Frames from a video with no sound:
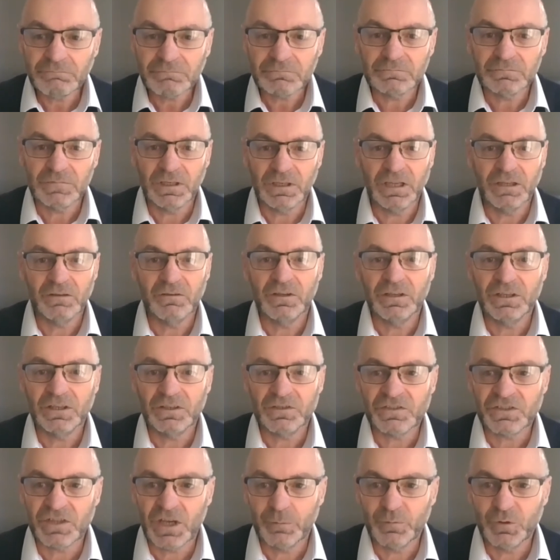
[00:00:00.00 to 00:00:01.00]
and the inner
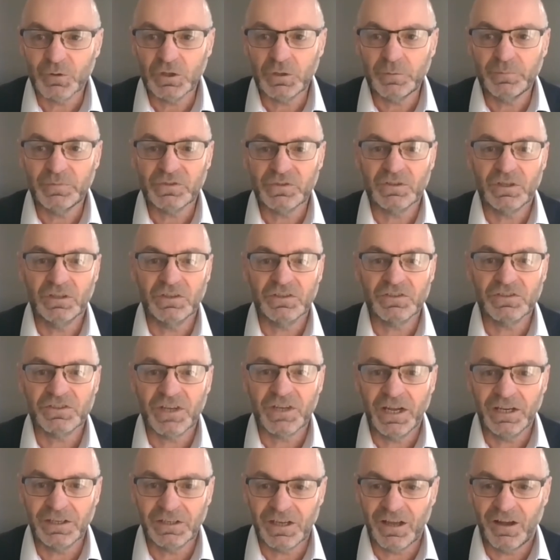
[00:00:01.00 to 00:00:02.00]
suburbs and the
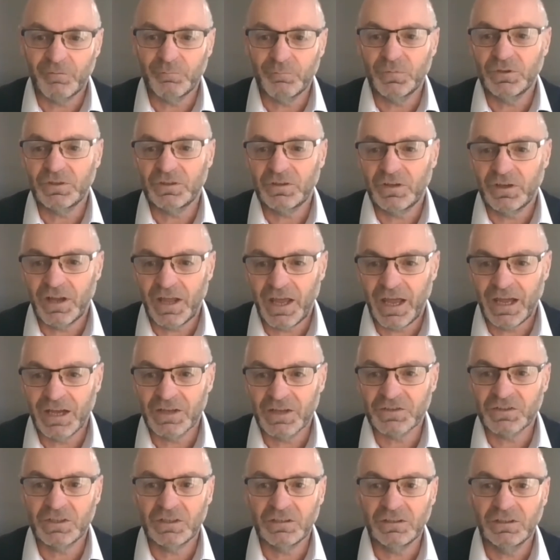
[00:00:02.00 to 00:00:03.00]
state government and
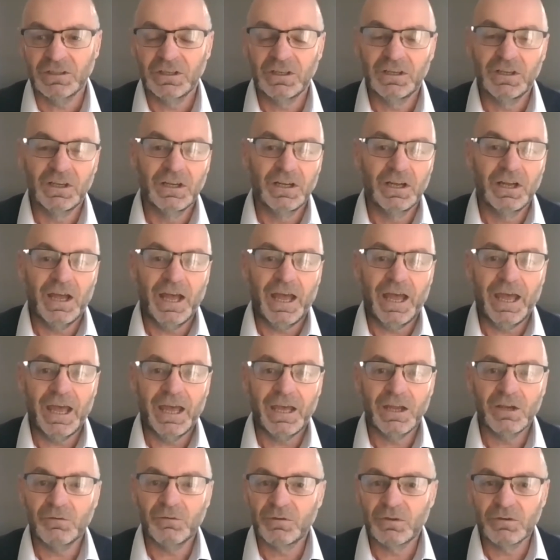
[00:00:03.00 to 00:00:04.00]
housing
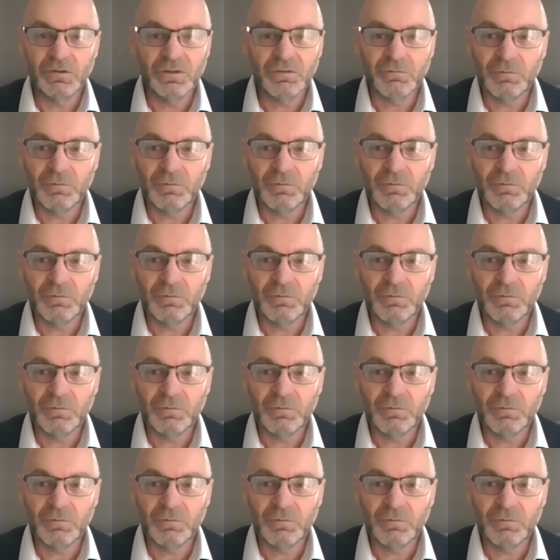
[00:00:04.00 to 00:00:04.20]
and,